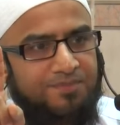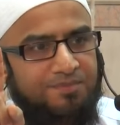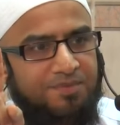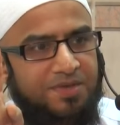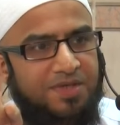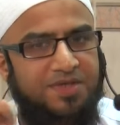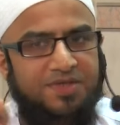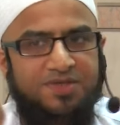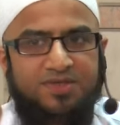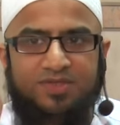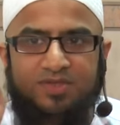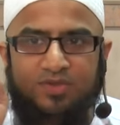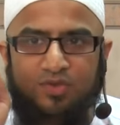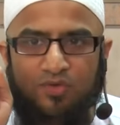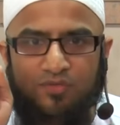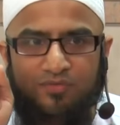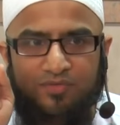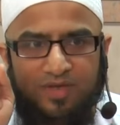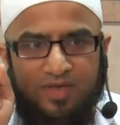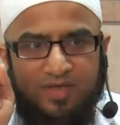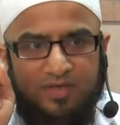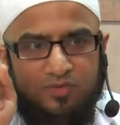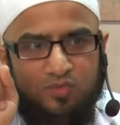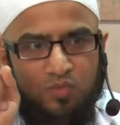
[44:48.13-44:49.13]
Because your
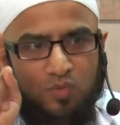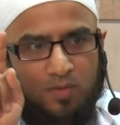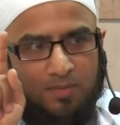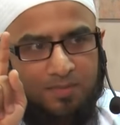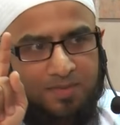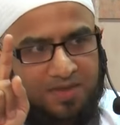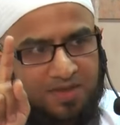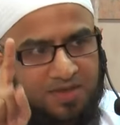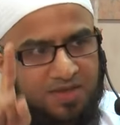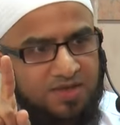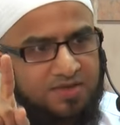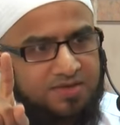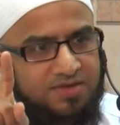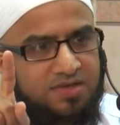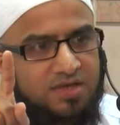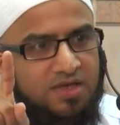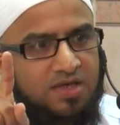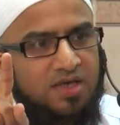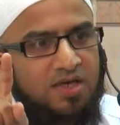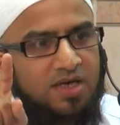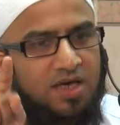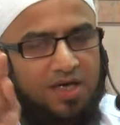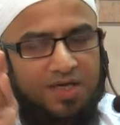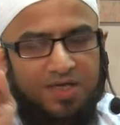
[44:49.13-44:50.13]
feelings will be hurt.
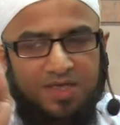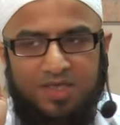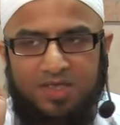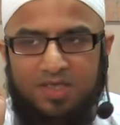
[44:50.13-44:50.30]
And